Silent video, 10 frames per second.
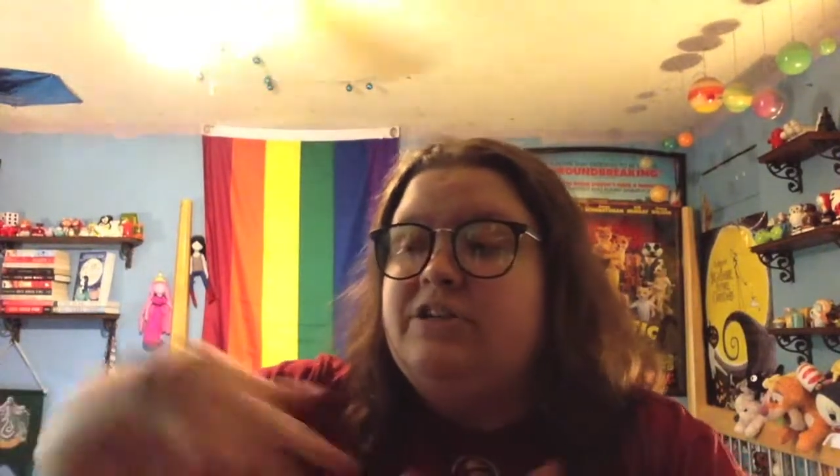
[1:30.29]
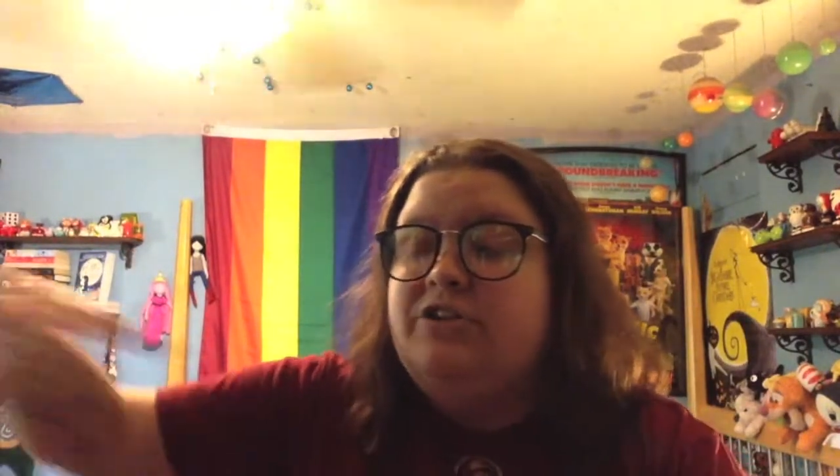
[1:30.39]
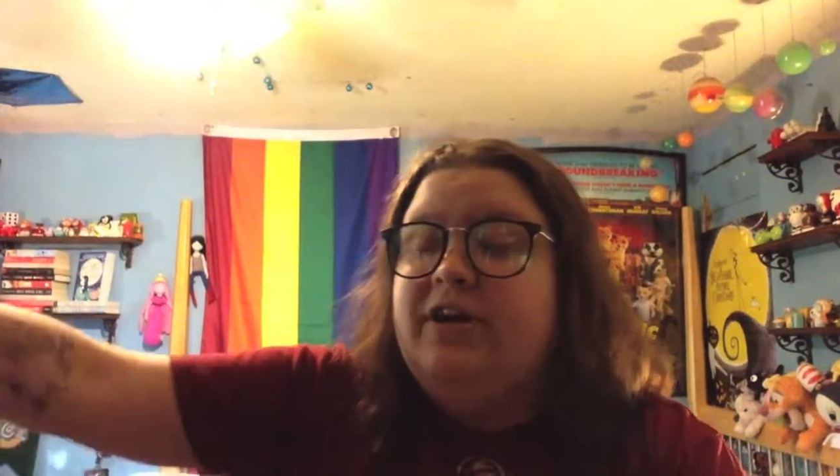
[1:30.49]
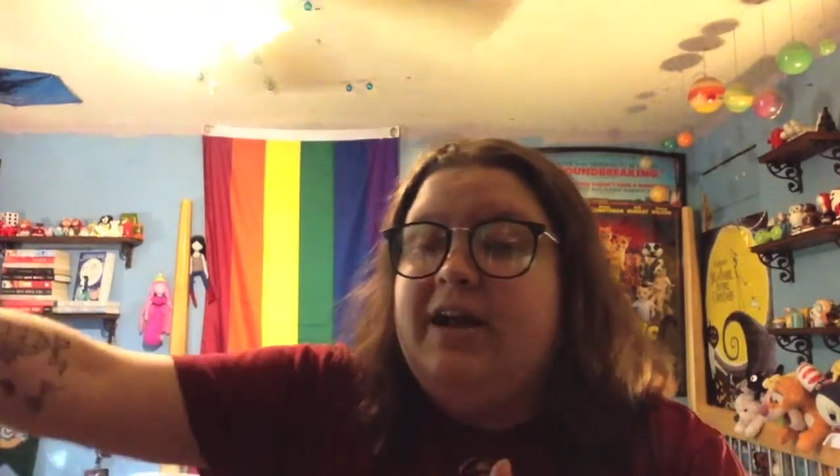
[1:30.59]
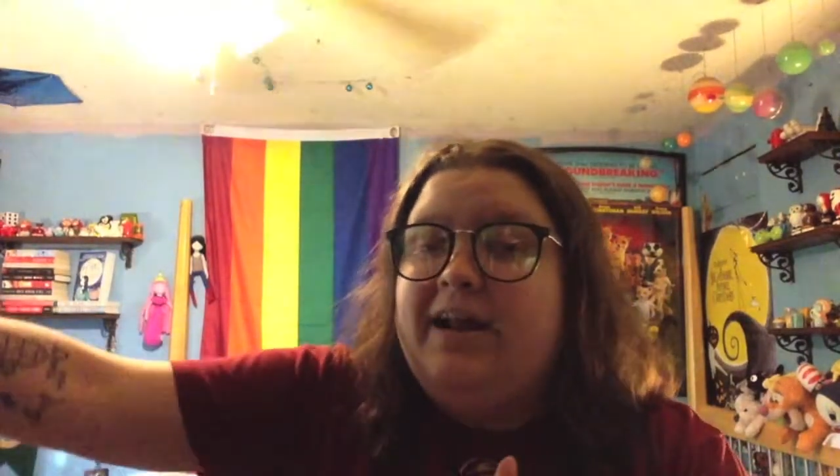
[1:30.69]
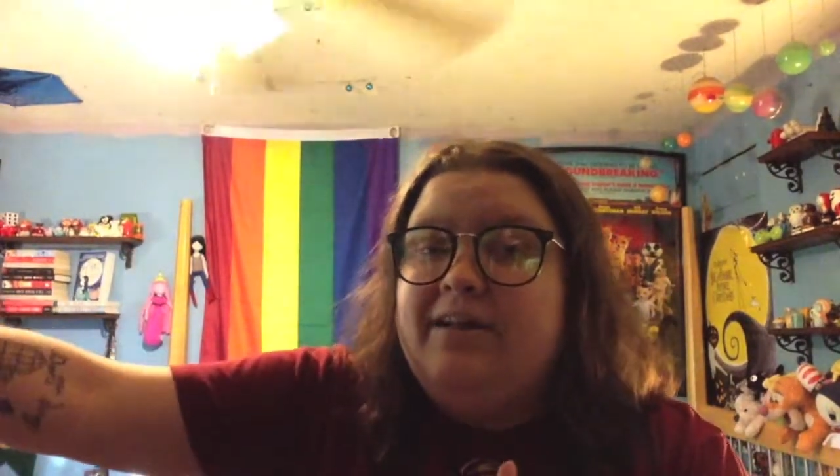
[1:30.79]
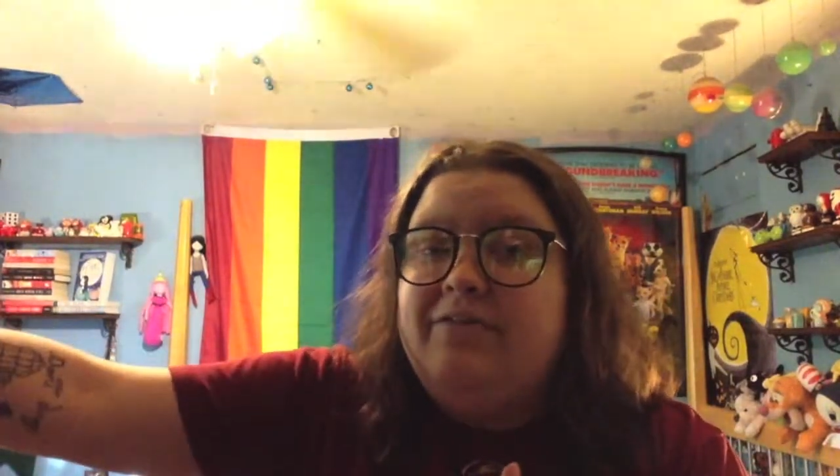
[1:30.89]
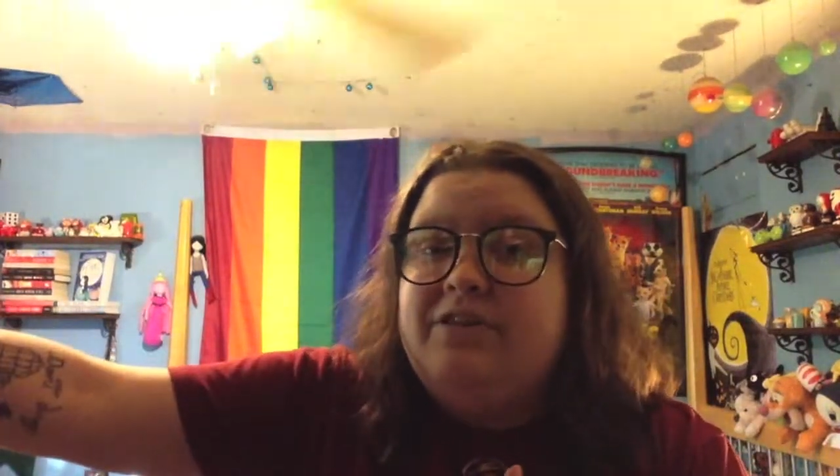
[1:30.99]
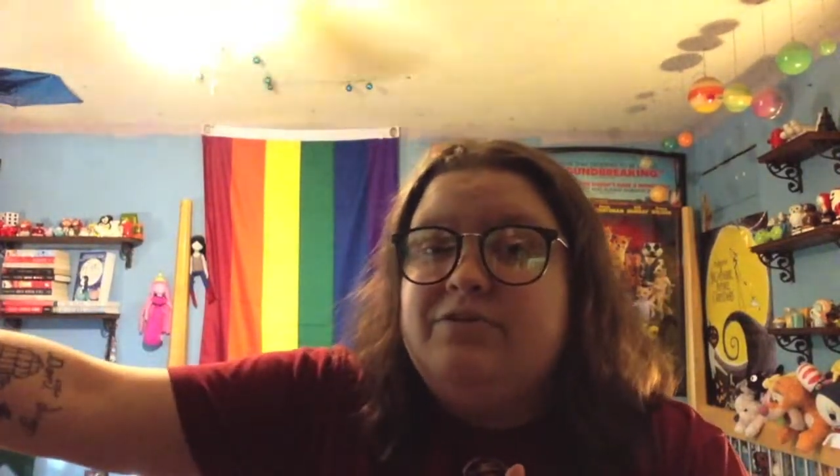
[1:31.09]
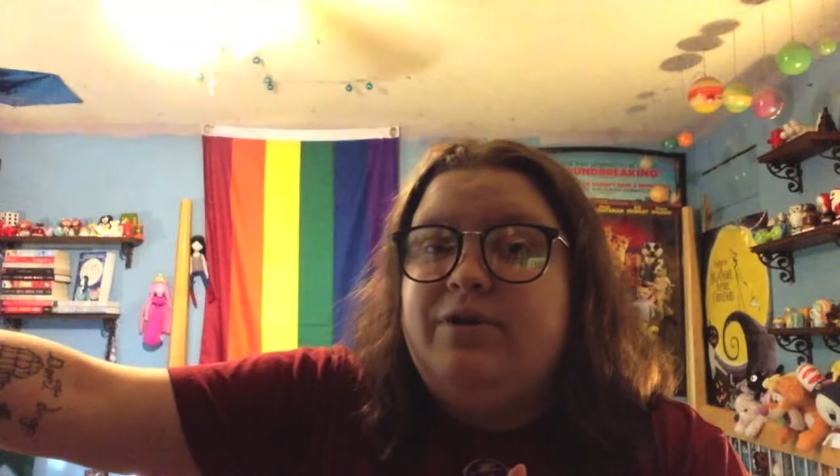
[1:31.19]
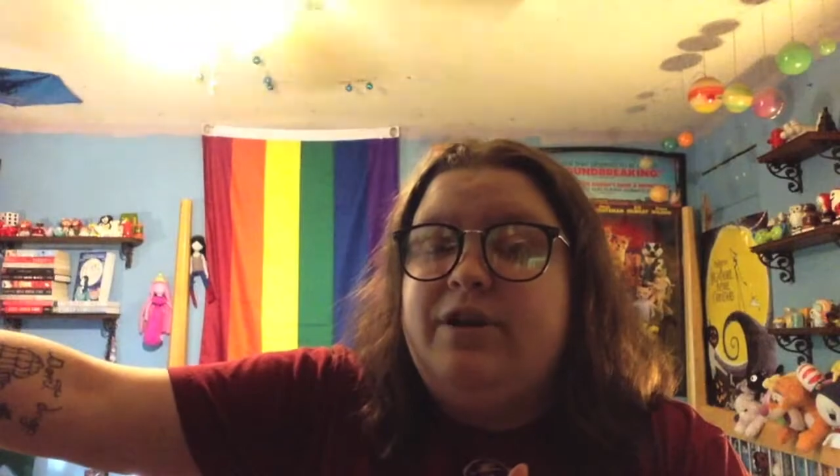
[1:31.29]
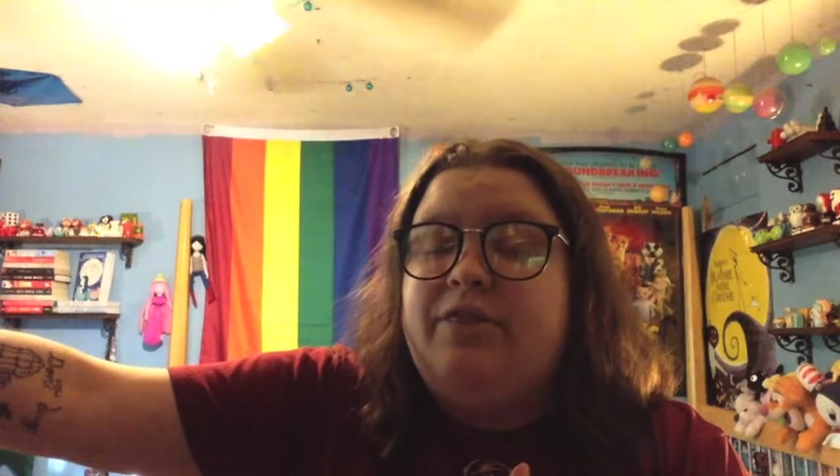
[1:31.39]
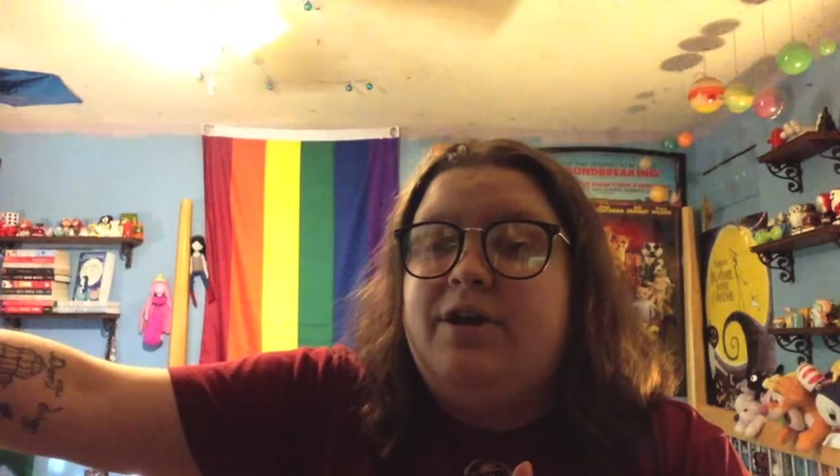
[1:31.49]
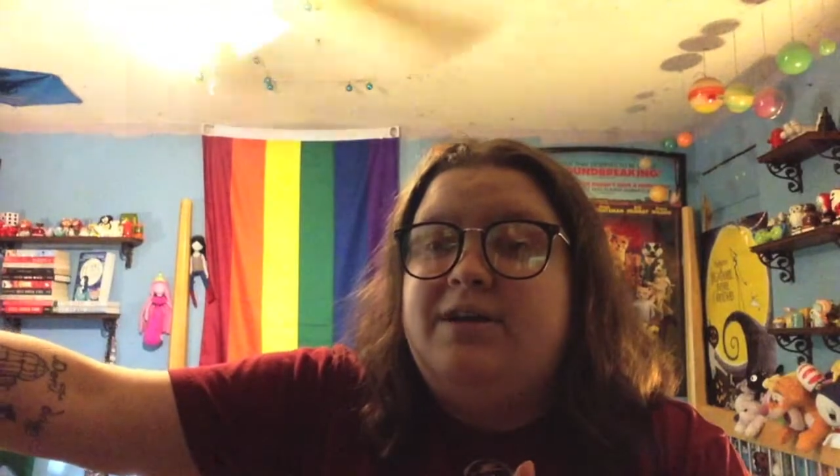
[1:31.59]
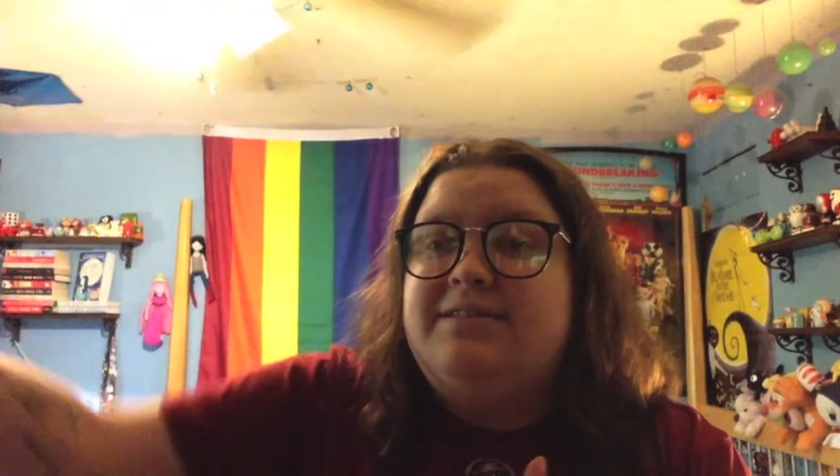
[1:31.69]
during any of these
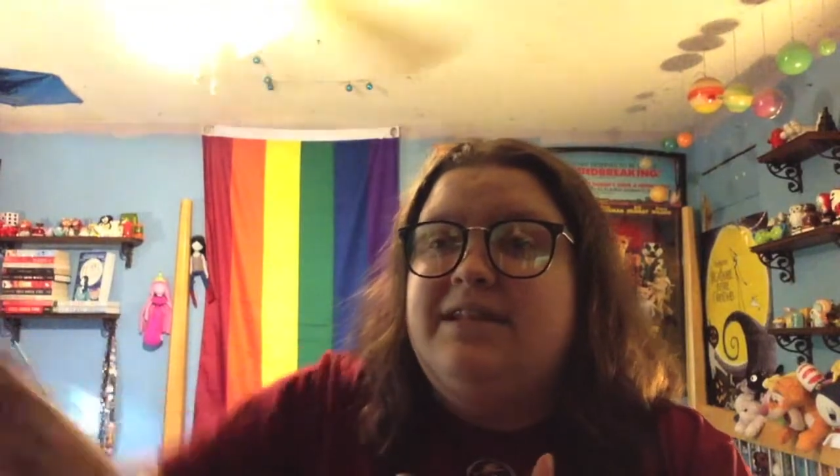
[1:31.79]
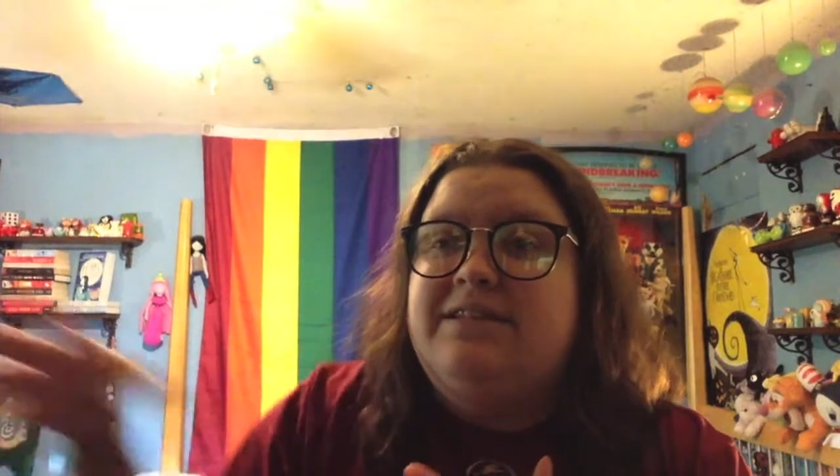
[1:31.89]
readathons